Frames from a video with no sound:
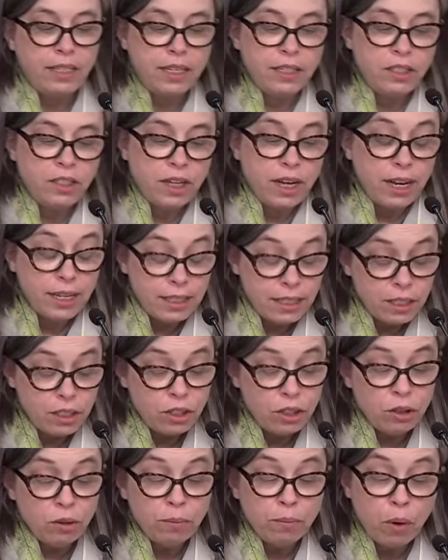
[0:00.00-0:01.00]

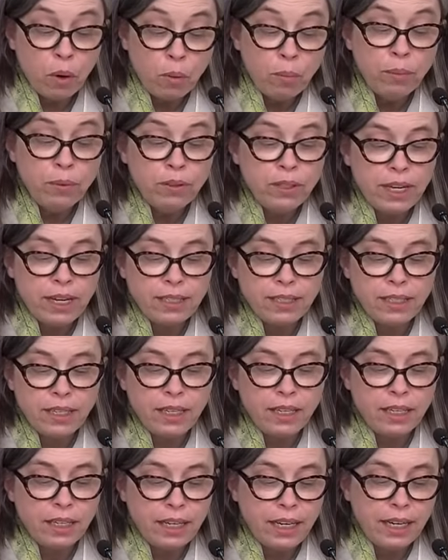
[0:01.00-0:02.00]
Additional mobile
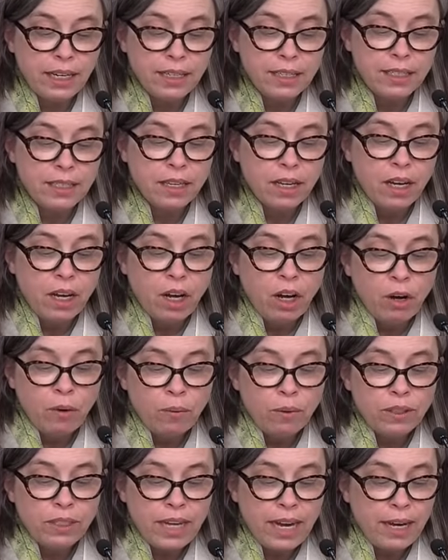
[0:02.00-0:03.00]
testing clinics
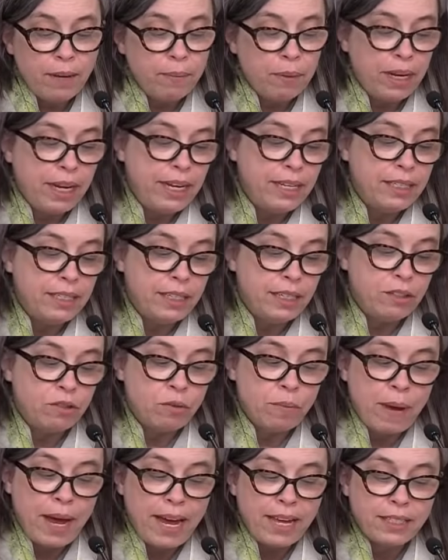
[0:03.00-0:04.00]
will take place in
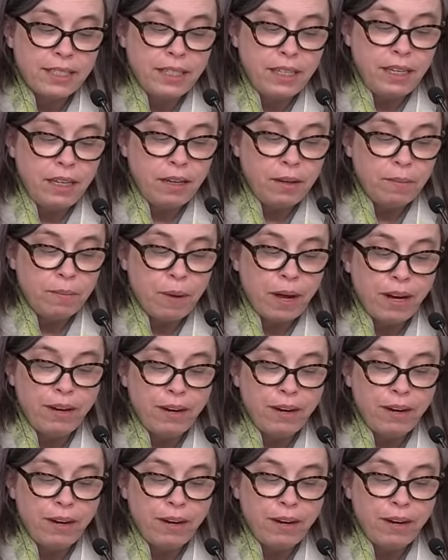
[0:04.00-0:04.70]
Trepassey,